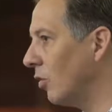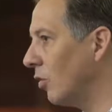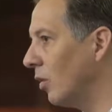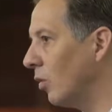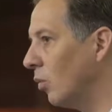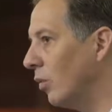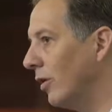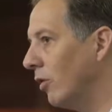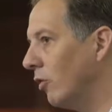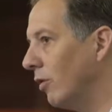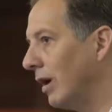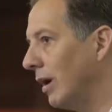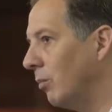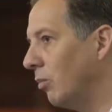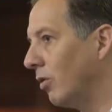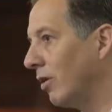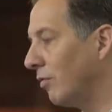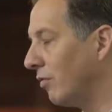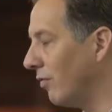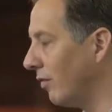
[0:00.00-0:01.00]
what we were
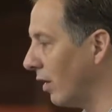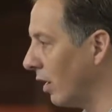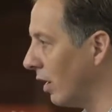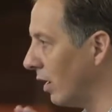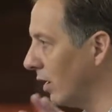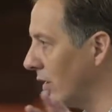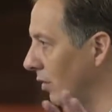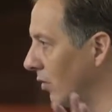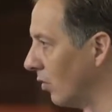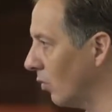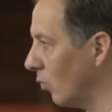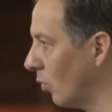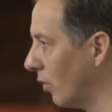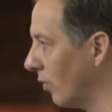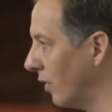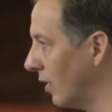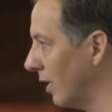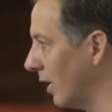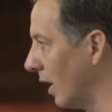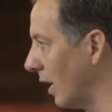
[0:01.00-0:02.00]
able to find were
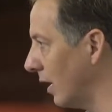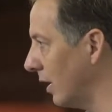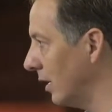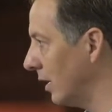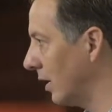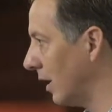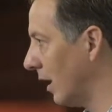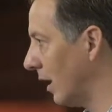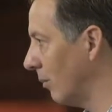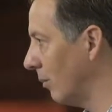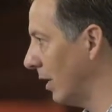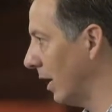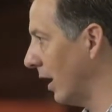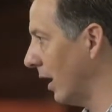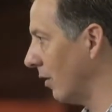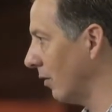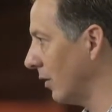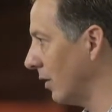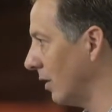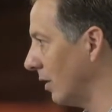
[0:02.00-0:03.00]
the 9
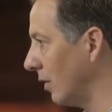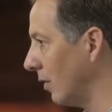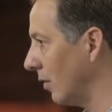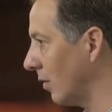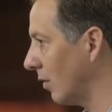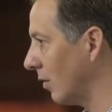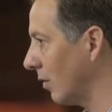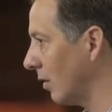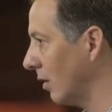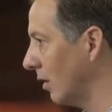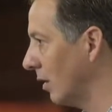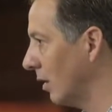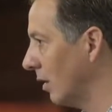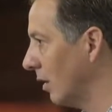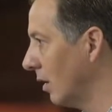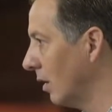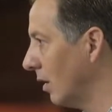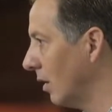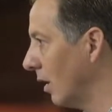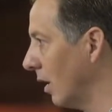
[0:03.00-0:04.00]
commonalities.
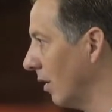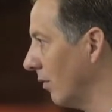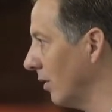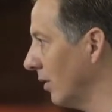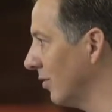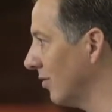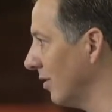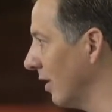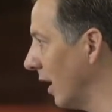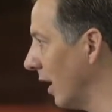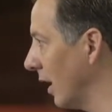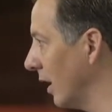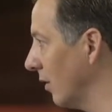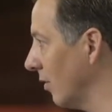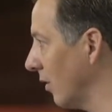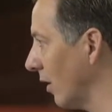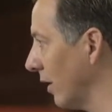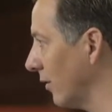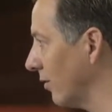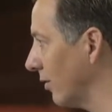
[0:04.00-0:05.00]
These
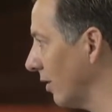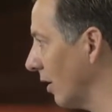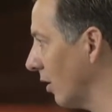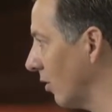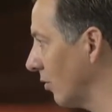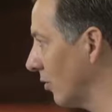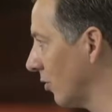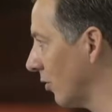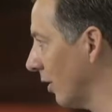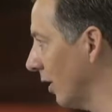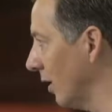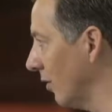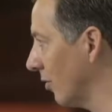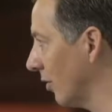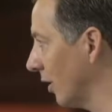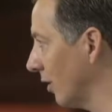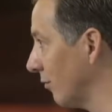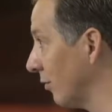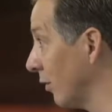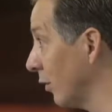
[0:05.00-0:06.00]
9 lifestyle traits
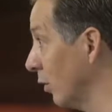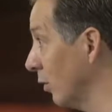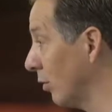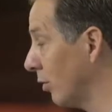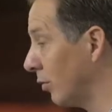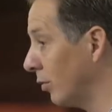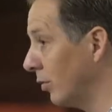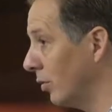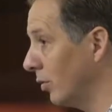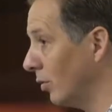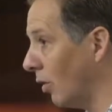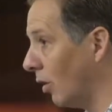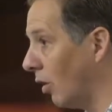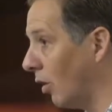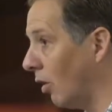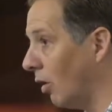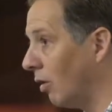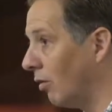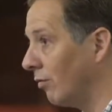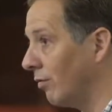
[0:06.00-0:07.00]
that flew through
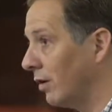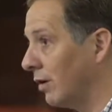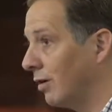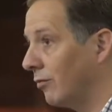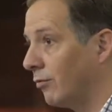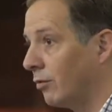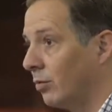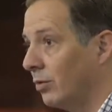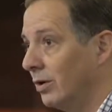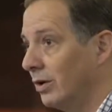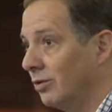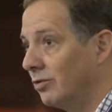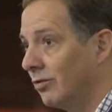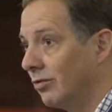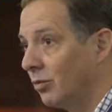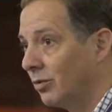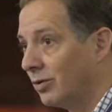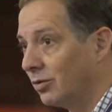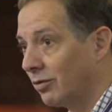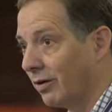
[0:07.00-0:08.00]
all the different
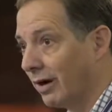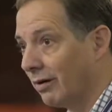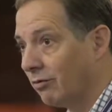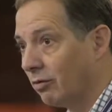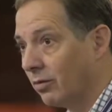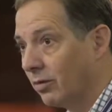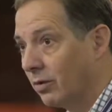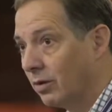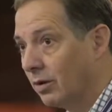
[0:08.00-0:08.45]
regions we traveled.